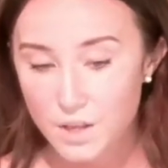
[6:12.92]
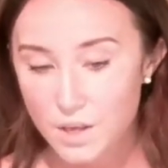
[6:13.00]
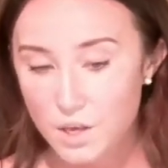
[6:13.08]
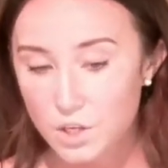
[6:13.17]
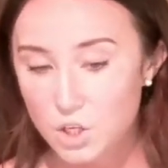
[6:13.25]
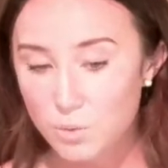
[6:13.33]

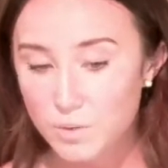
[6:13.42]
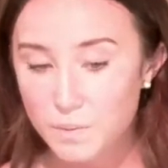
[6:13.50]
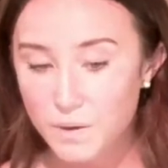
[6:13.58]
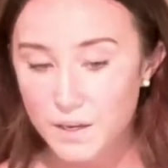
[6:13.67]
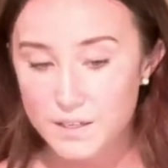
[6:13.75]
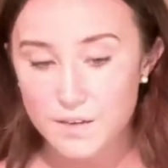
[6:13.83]
Human
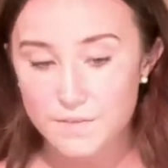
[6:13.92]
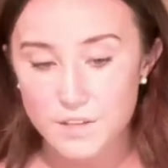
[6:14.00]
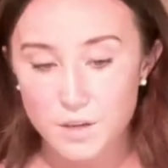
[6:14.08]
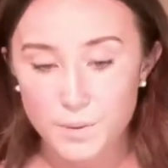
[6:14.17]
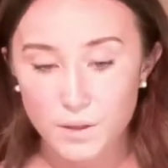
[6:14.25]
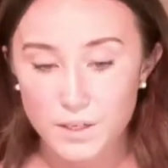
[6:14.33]
beings have
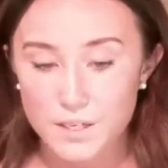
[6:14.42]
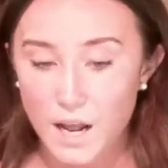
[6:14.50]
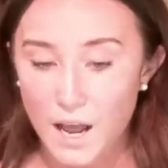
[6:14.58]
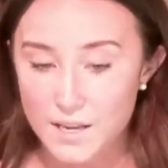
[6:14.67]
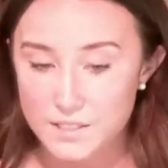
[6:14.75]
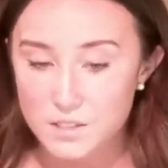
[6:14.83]
the ability to
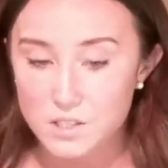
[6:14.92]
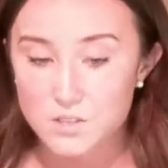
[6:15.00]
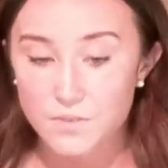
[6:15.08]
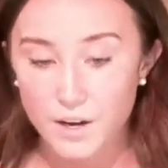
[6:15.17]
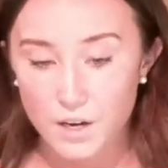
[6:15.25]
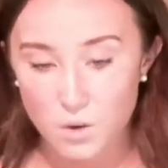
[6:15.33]
ask this
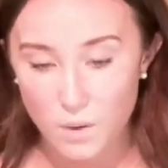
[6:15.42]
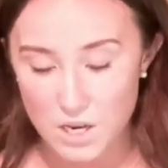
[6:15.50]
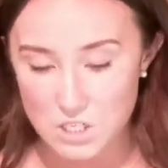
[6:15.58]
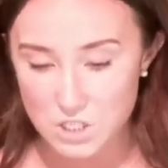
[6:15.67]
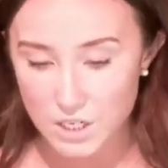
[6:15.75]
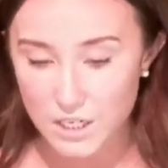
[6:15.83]
very
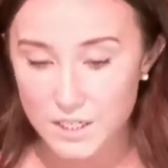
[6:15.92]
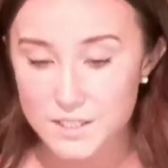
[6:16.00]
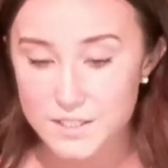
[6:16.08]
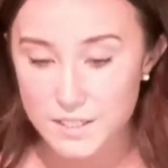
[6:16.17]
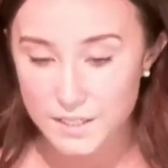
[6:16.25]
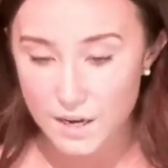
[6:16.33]
question and to
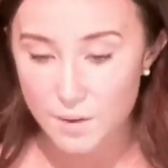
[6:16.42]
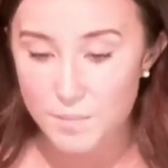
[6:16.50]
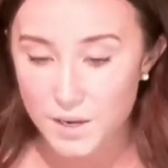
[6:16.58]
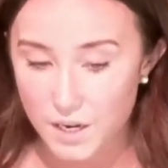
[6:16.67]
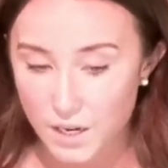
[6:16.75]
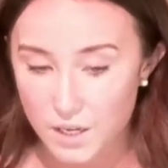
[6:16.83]
seek out
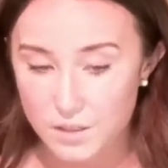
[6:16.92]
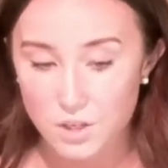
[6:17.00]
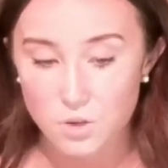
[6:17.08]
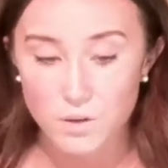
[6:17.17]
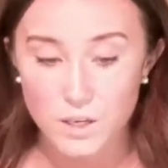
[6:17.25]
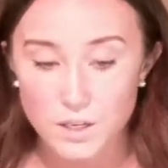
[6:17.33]
meaning in the
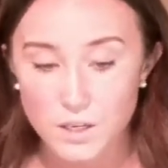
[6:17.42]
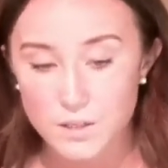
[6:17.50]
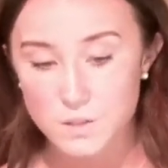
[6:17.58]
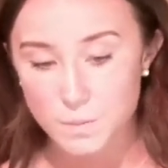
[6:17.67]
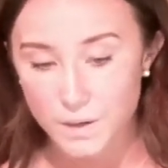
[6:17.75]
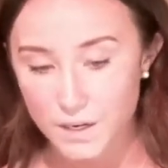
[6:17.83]
unique
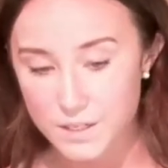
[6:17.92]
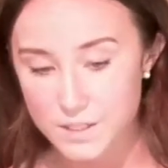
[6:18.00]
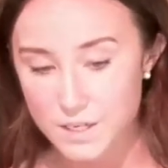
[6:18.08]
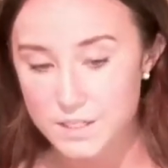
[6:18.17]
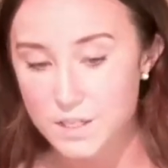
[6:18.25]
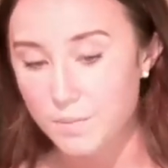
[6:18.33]

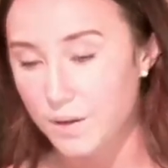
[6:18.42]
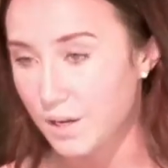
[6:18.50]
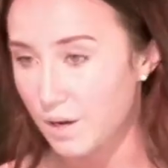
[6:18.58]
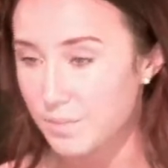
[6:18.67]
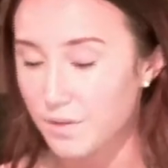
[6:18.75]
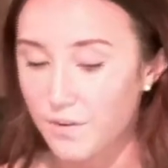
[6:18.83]
experiences that make
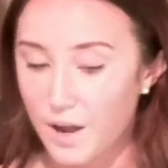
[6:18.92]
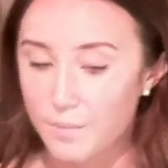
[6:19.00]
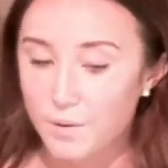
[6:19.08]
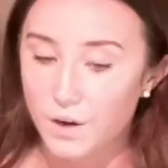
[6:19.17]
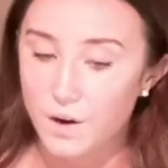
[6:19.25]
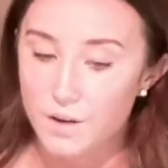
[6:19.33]
up the
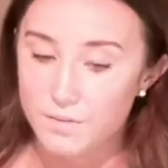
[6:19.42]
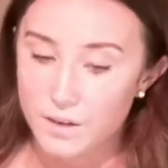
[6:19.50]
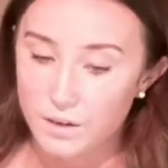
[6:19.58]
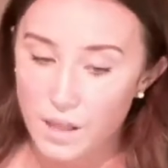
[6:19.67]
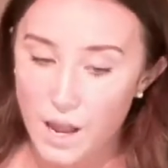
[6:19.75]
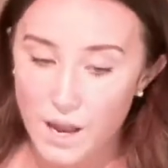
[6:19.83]
fabric of
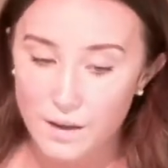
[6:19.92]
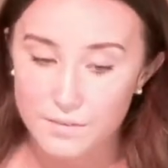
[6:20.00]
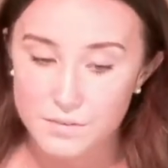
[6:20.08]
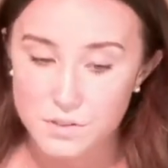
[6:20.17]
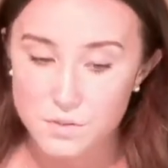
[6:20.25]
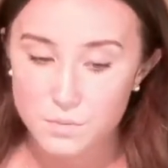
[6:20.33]
their
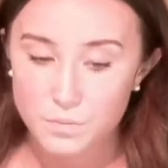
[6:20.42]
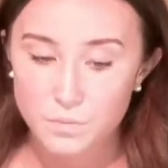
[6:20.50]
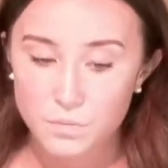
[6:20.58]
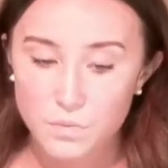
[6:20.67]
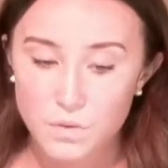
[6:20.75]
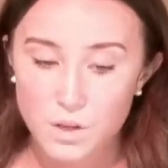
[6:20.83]
lives.
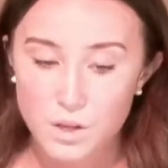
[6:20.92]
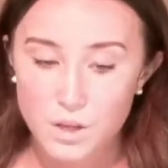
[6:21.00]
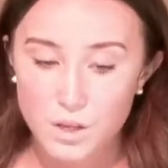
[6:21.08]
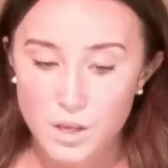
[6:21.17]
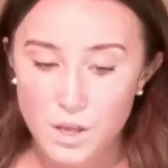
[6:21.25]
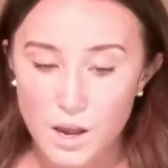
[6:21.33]

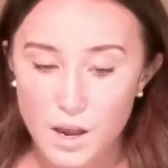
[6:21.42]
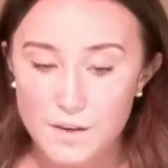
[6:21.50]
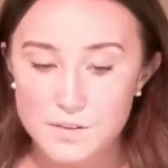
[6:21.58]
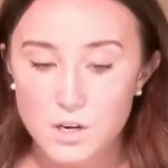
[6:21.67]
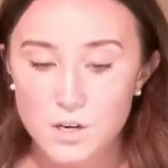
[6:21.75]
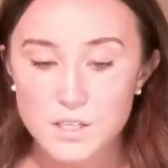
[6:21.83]

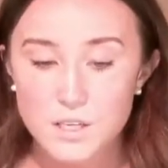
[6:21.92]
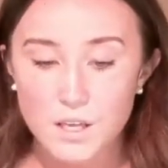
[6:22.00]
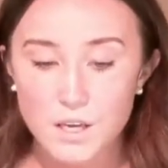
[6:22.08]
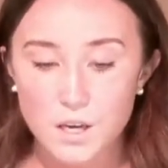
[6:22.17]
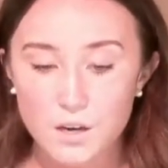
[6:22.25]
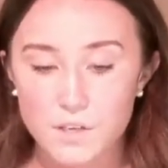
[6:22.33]
I've started to
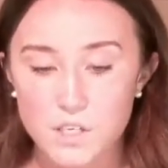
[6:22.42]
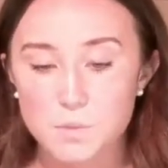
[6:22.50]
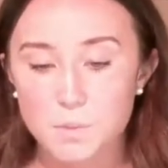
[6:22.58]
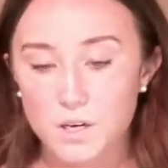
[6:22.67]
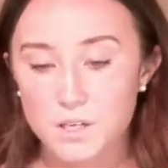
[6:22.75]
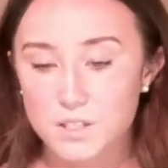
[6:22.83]
think of
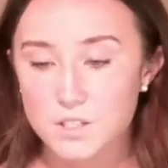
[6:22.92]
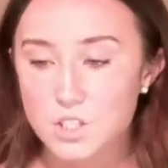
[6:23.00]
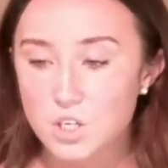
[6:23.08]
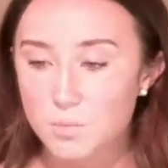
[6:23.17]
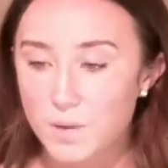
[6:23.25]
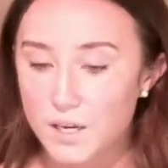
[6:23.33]
each person's
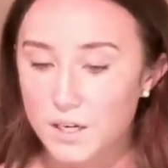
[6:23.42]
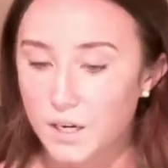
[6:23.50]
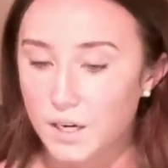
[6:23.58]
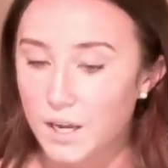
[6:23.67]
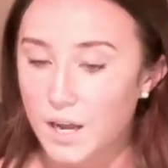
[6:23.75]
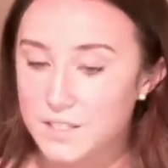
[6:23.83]

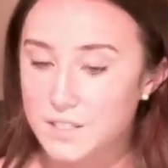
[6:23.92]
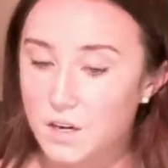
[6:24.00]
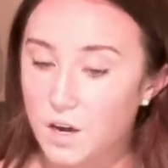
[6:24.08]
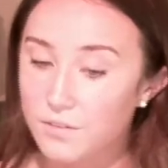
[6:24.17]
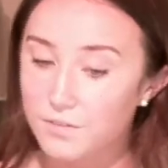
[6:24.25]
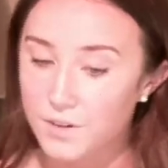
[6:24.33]
humanity as an
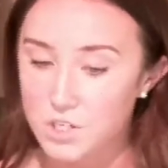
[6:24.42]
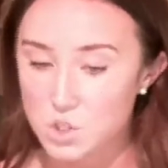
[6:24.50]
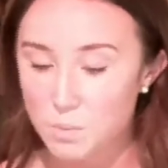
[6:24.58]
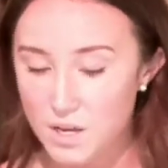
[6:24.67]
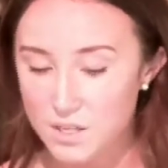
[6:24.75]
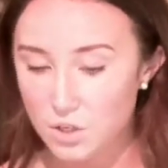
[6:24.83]

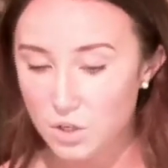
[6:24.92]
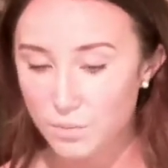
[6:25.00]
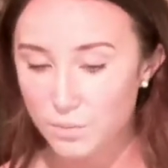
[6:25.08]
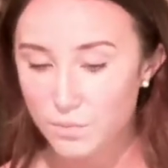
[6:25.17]
unfinished puzzle.